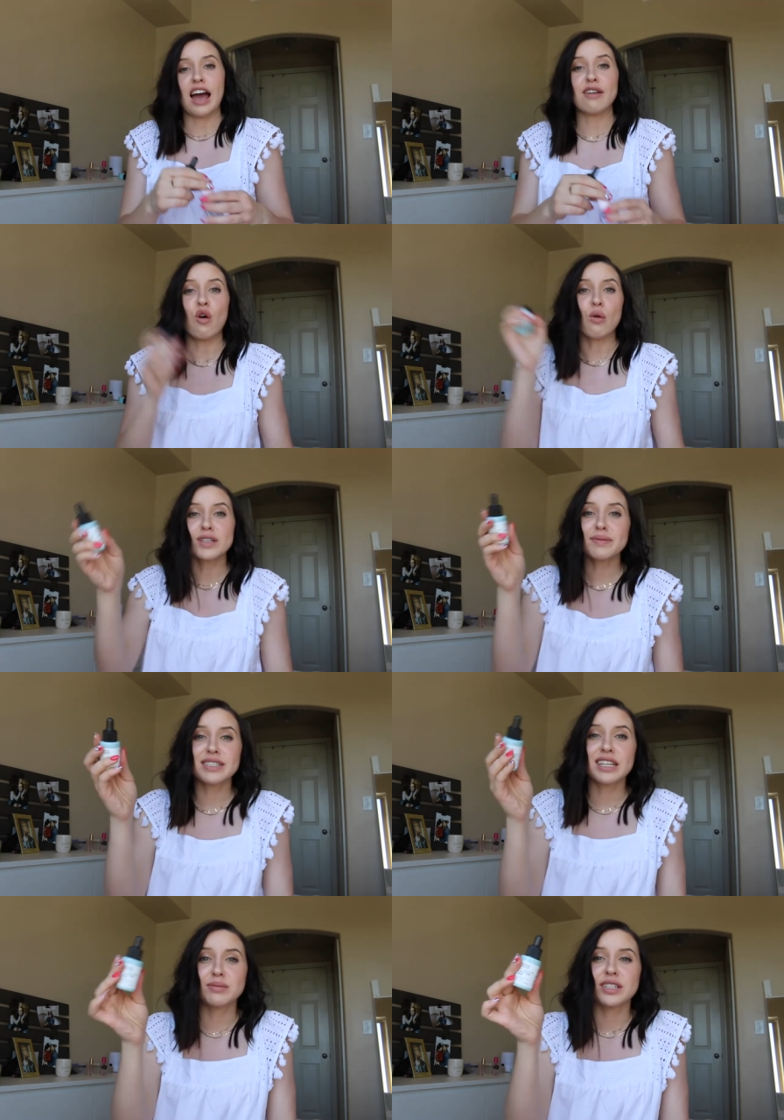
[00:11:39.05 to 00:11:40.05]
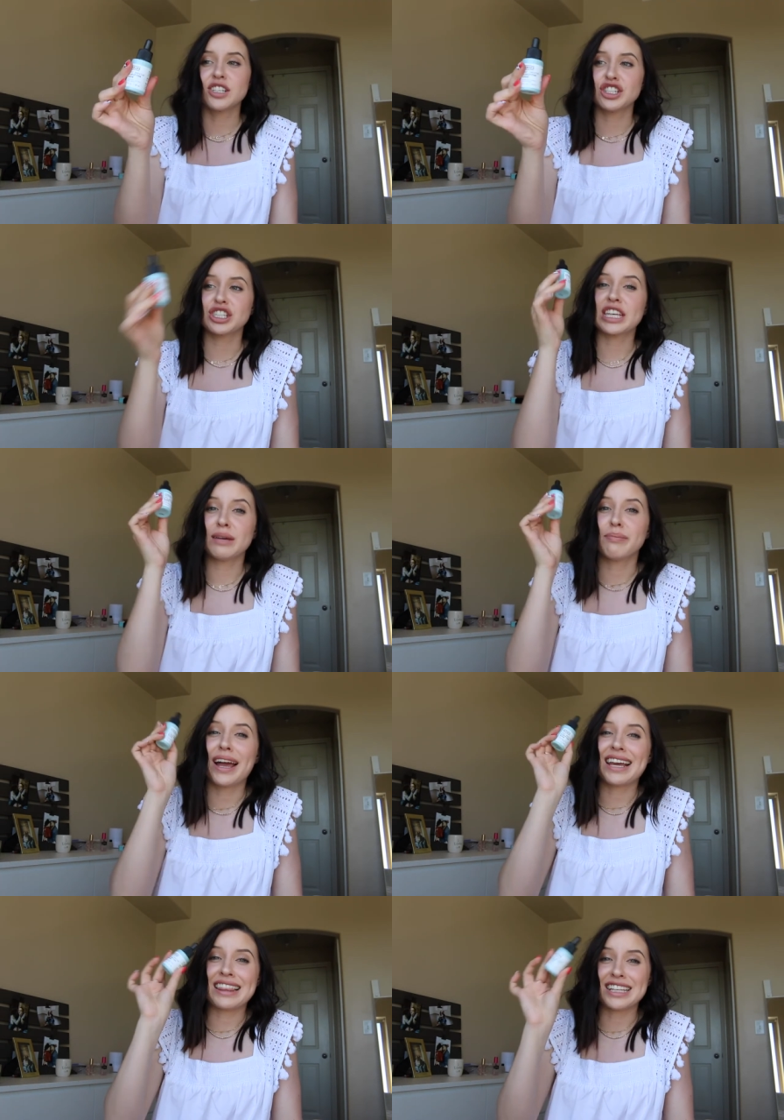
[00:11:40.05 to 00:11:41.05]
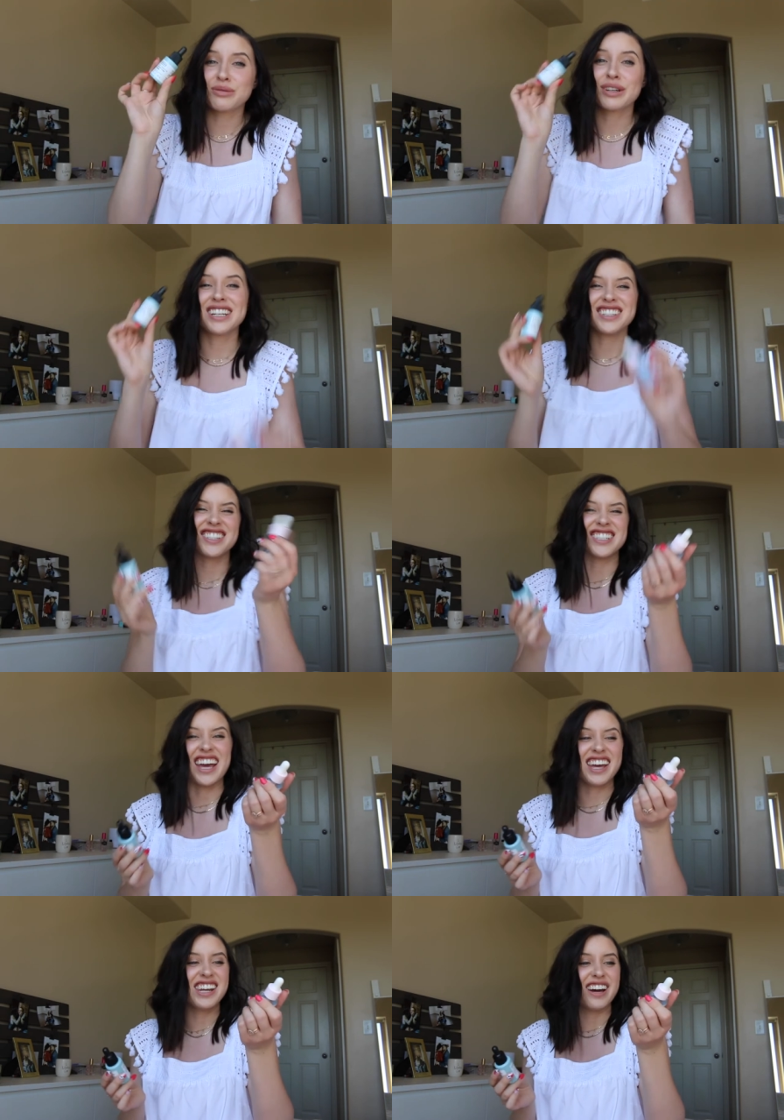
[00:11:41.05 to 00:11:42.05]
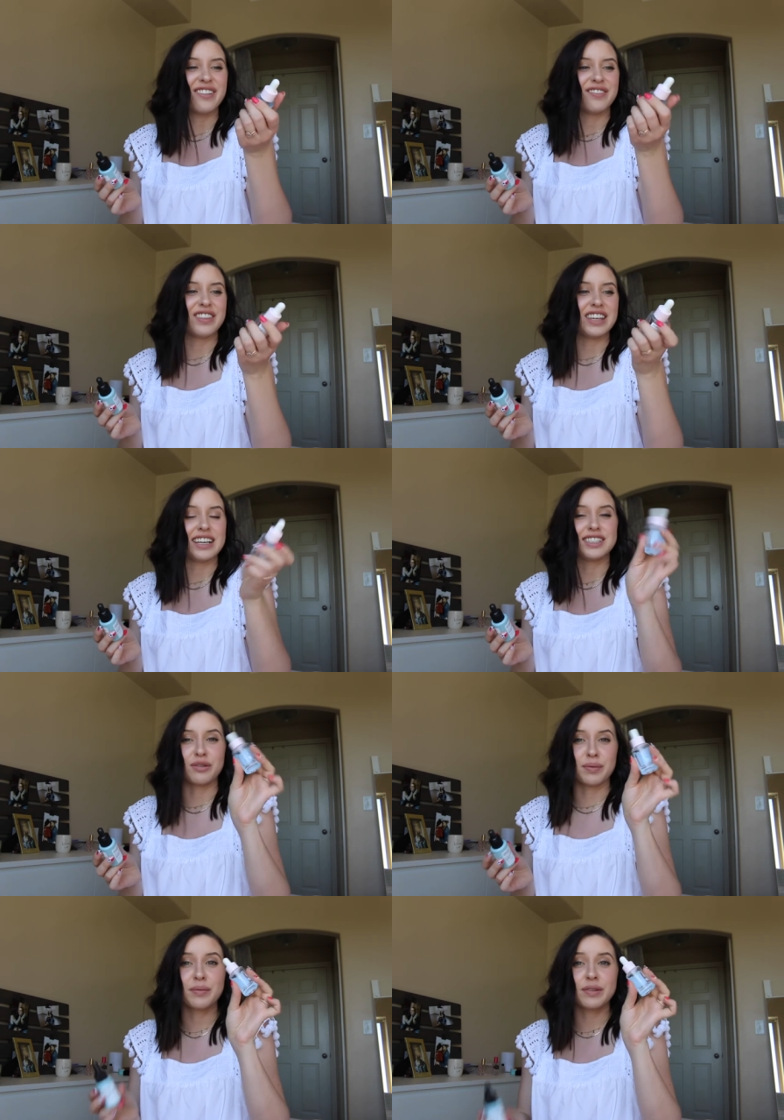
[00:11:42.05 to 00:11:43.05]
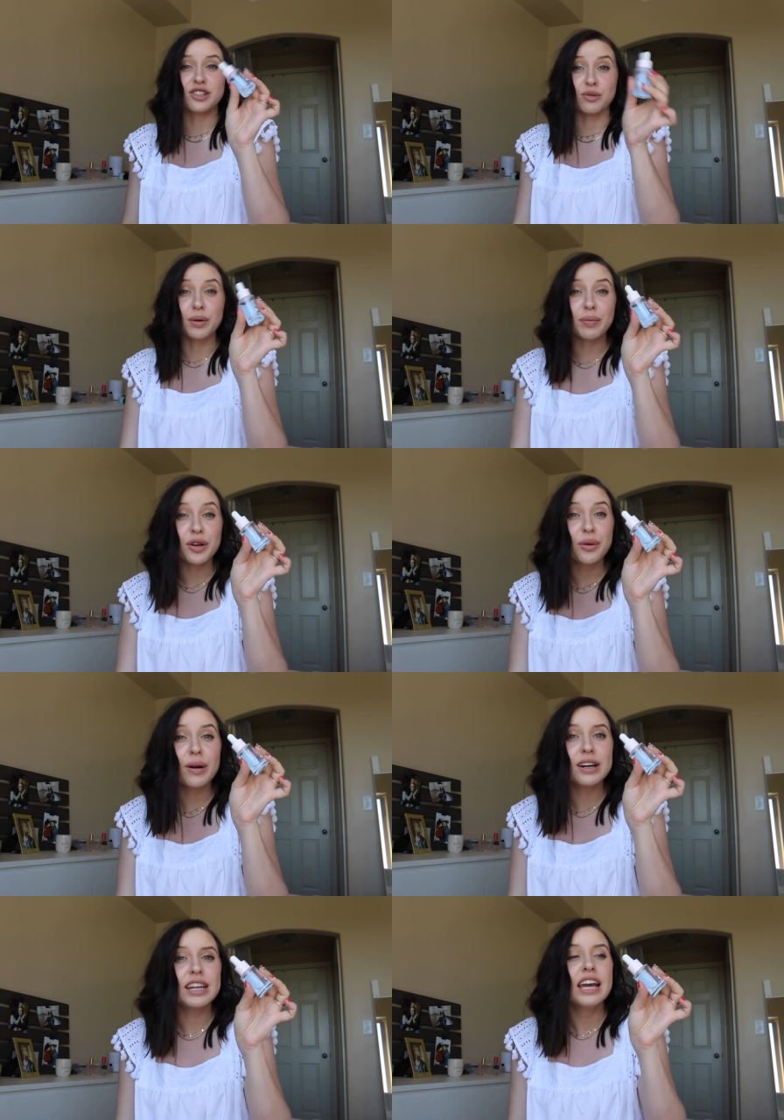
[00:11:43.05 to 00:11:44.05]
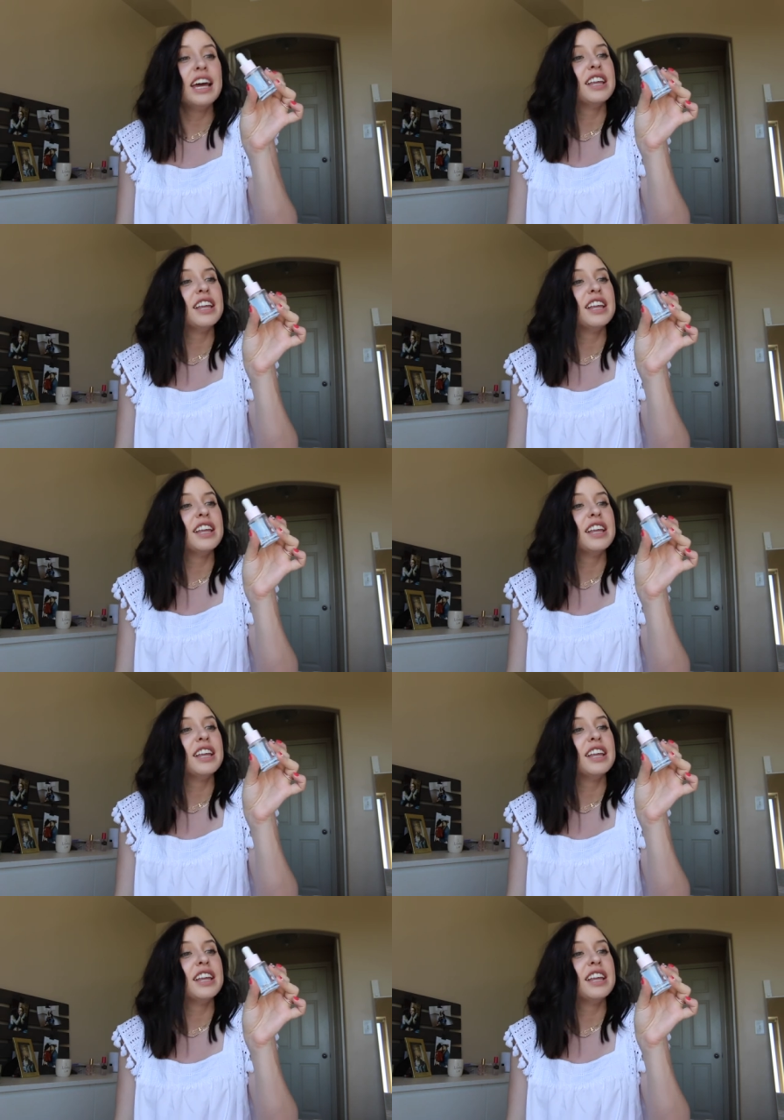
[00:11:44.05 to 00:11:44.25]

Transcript: I've almost been tempted to just keep buying this one instead of the super pure one.